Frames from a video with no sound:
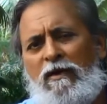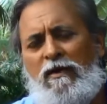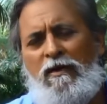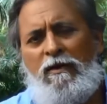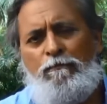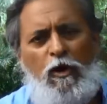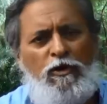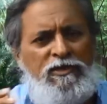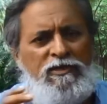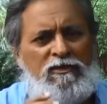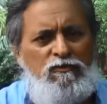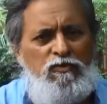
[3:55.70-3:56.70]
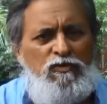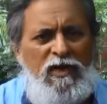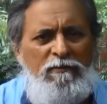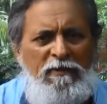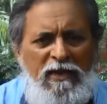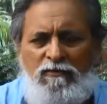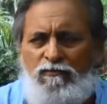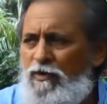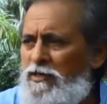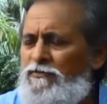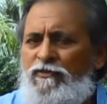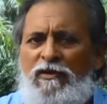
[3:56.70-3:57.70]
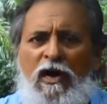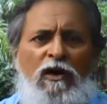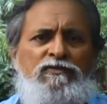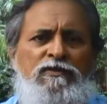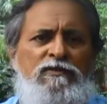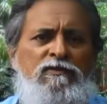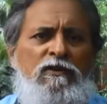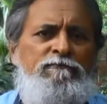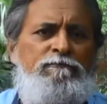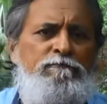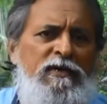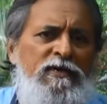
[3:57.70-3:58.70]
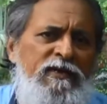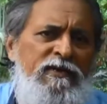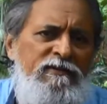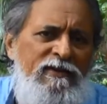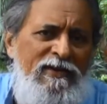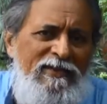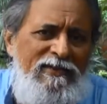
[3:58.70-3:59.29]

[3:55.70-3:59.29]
potter who can make wonderful houses of mud and clay.